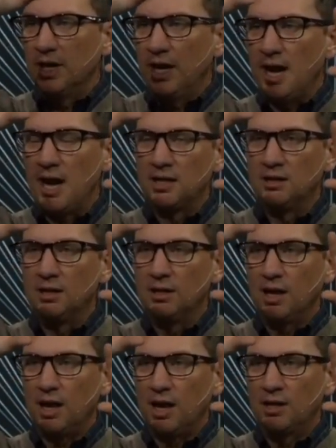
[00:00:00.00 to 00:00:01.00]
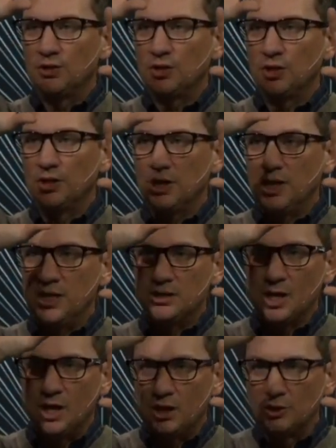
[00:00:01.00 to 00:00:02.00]
And and so he's
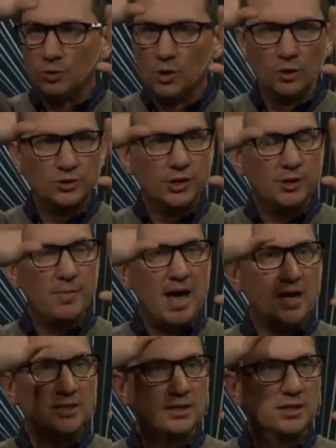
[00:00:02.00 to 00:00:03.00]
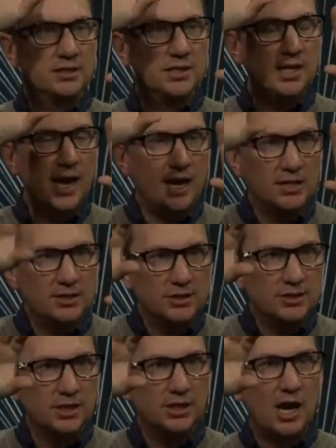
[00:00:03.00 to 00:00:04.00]
on the road to Damascus. He has
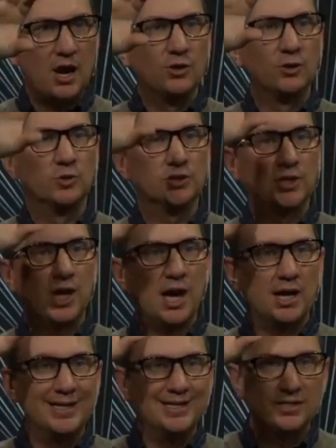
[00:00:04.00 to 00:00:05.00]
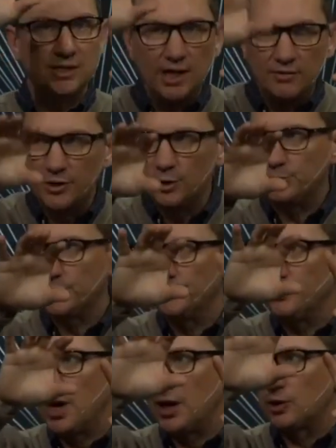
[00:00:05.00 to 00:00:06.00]
this encounter with God. He's given a
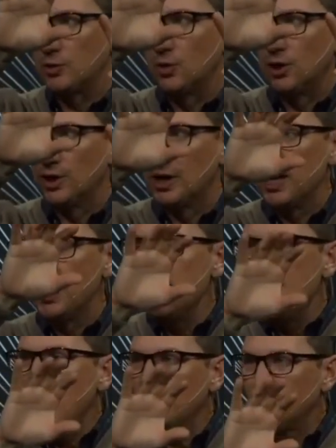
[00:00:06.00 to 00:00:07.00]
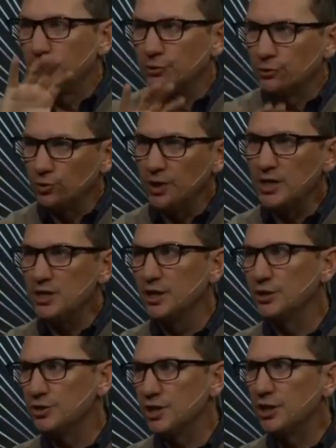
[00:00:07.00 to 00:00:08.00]
prophetic word. And for three
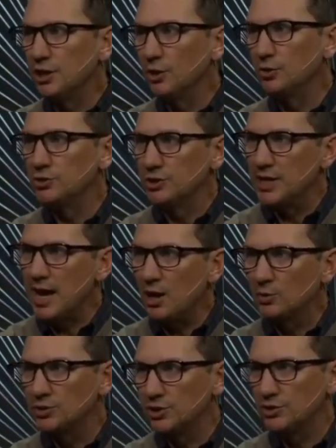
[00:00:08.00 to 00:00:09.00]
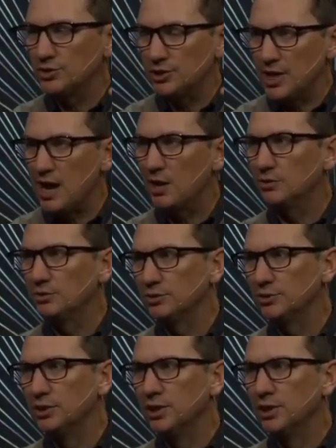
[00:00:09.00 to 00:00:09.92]
years, he goes down to the south